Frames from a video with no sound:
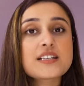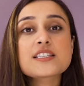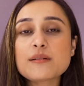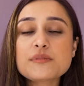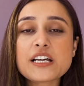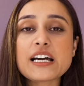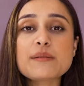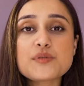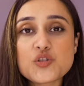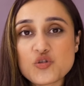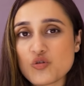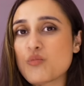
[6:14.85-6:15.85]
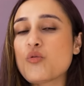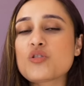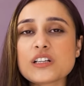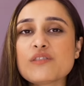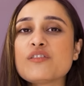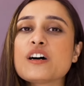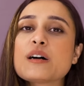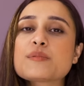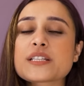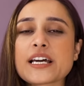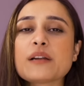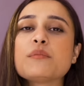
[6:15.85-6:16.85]
Sometimes two modal
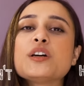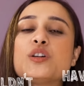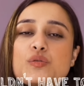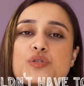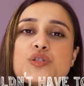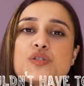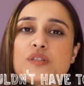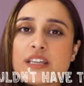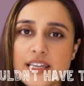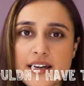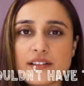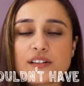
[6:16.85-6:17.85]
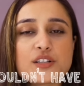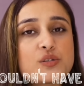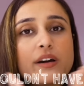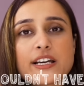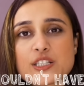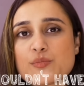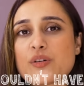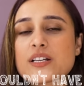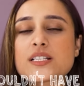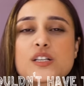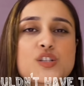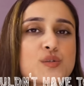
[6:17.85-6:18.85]
verbs can be used together to
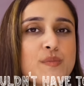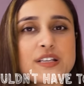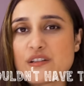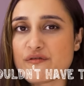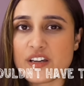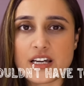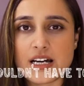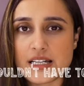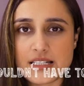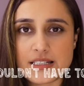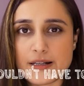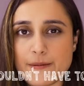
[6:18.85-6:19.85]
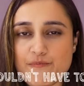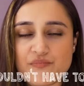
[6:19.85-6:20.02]
express a specific idea.